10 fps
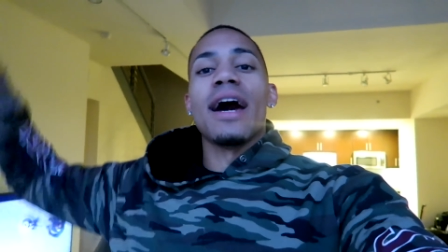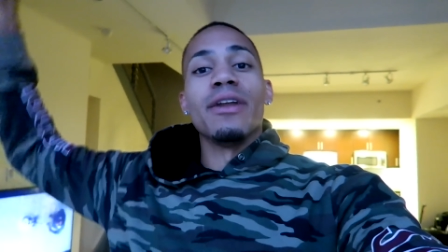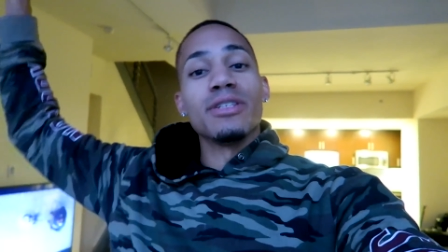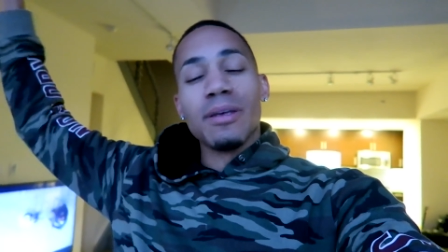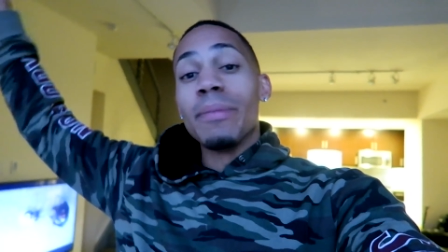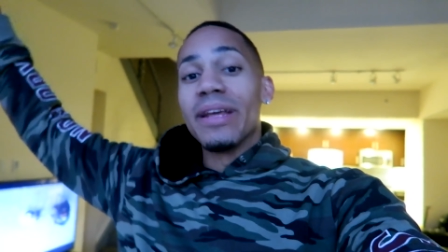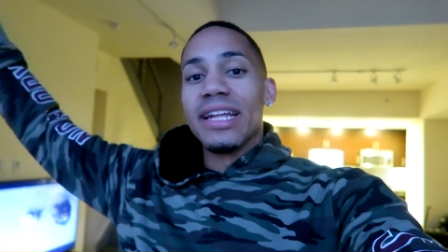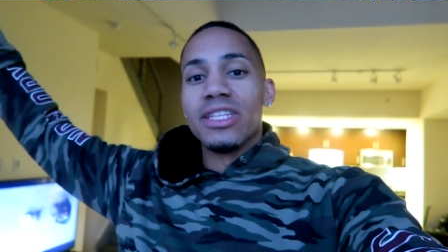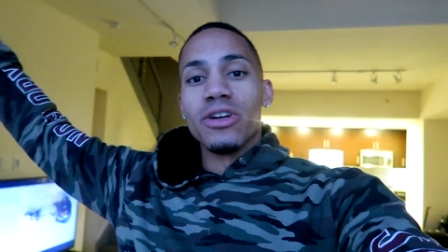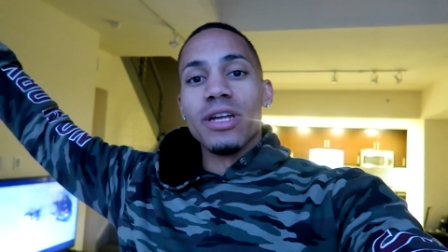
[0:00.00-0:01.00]
I know somebody
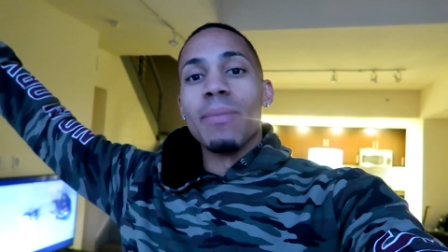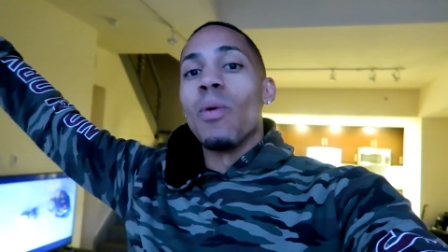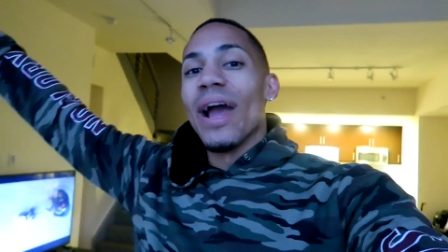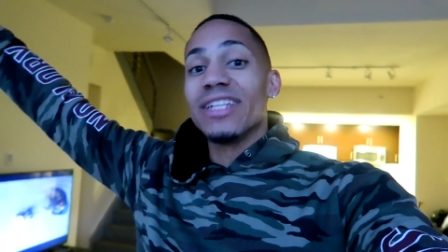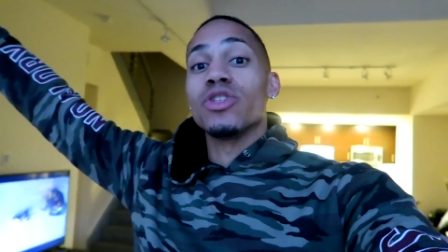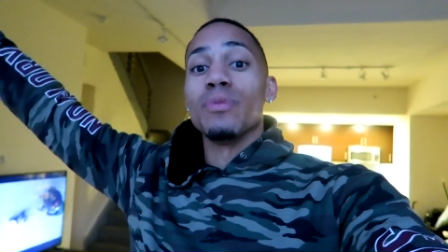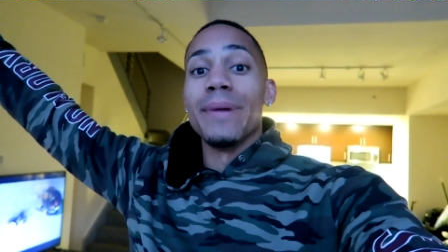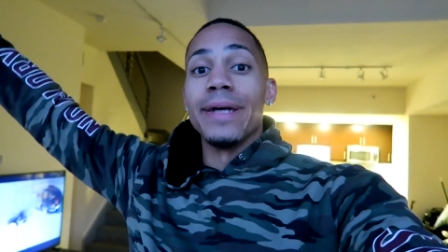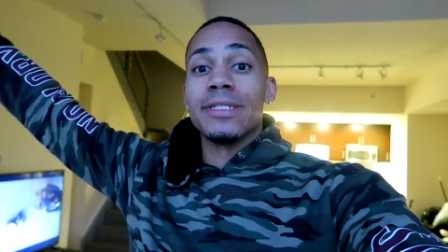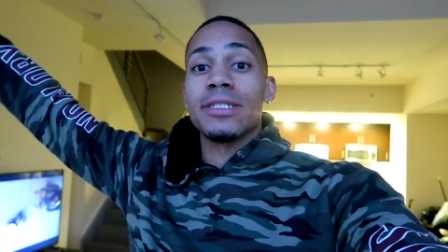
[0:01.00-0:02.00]
that turned up way too
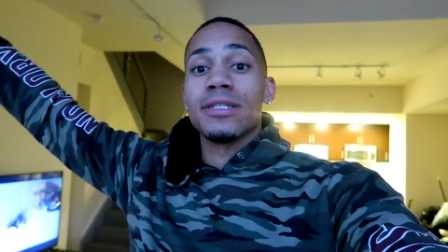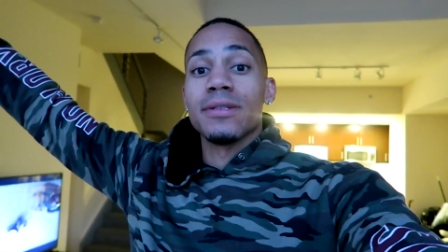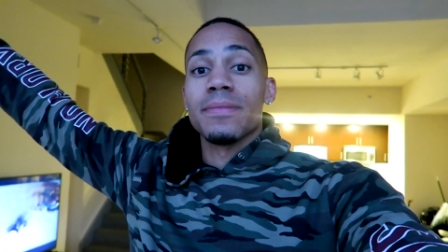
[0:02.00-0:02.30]
much.